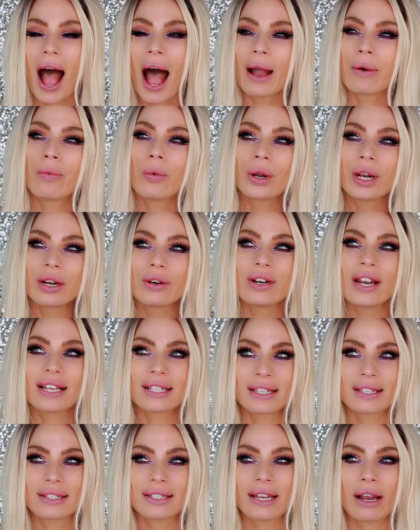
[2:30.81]
I wouldn't
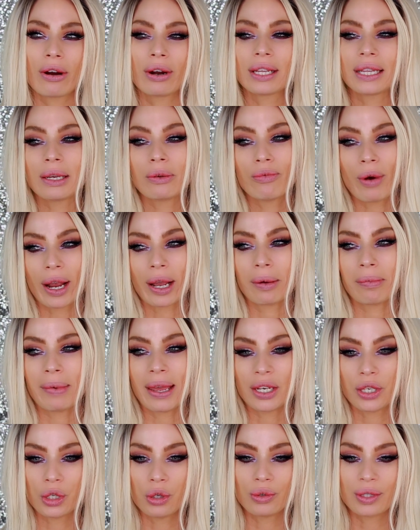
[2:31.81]
necessarily
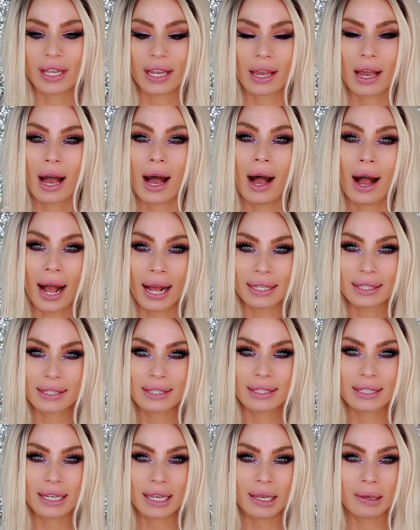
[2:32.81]
recommend using hot
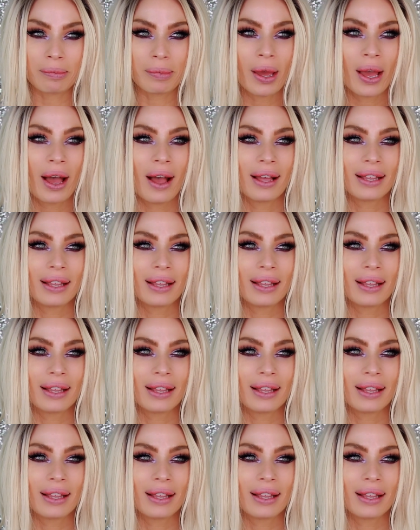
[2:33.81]
steam